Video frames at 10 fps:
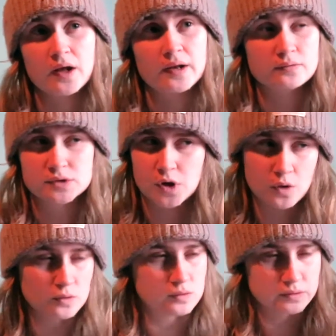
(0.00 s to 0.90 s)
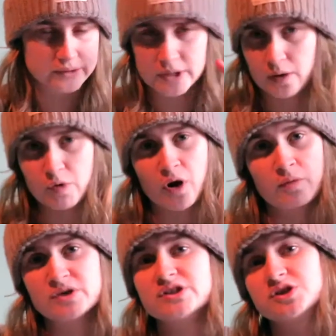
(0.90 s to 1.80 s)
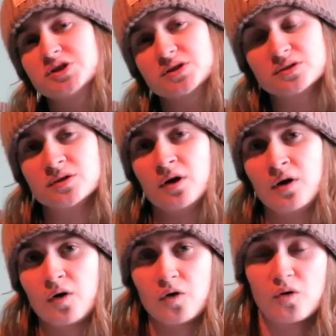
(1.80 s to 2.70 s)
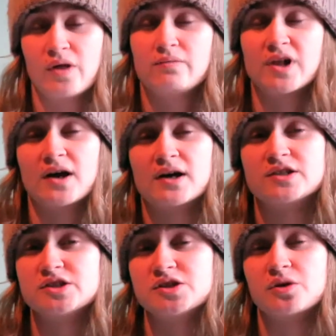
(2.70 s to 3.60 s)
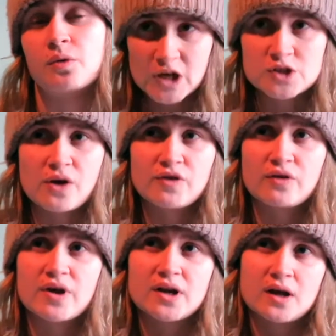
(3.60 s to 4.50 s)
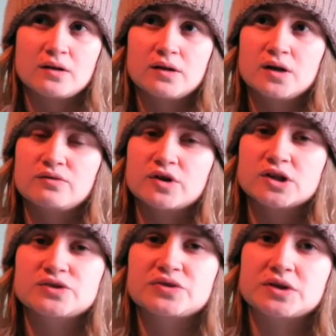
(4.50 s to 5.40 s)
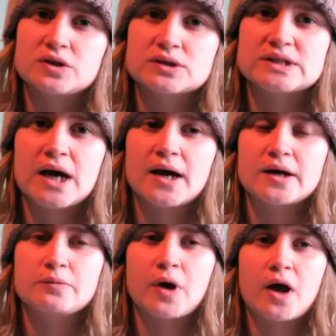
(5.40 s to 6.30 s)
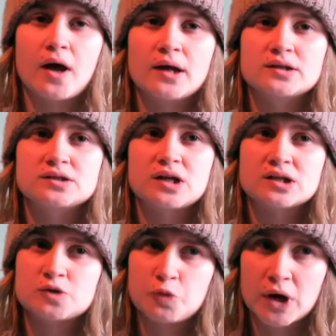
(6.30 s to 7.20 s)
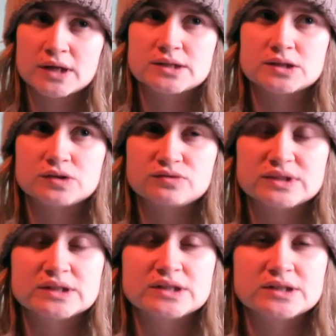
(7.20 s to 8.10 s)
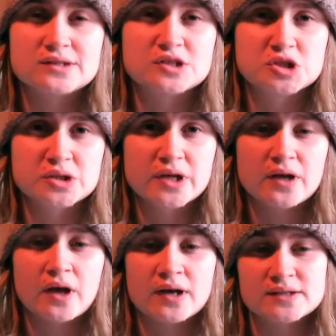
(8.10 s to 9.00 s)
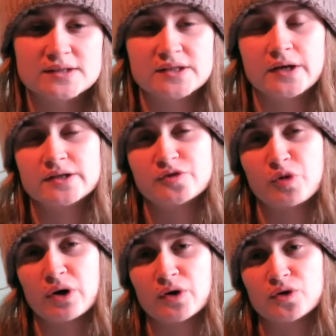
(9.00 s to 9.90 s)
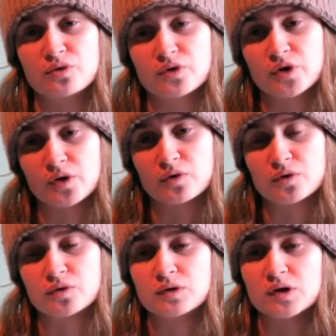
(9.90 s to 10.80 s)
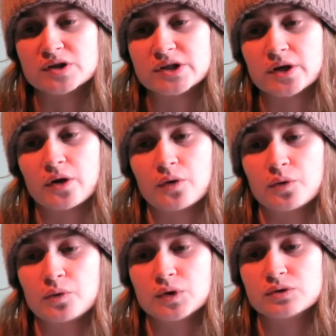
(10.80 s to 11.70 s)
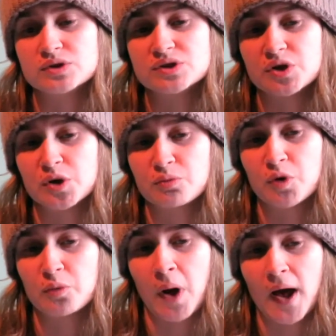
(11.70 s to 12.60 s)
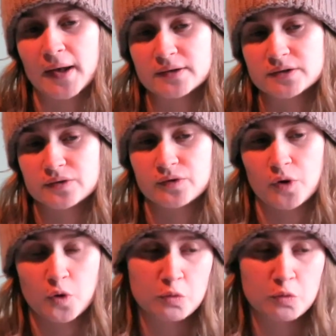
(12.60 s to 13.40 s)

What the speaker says: It was the whole Simon Armitage and all them that I had to do. So I've not read anything in verse for a long time, and I surprisingly really did enjoy it. As I say, it's about a young girl called Lottie who loses her mum, and the whole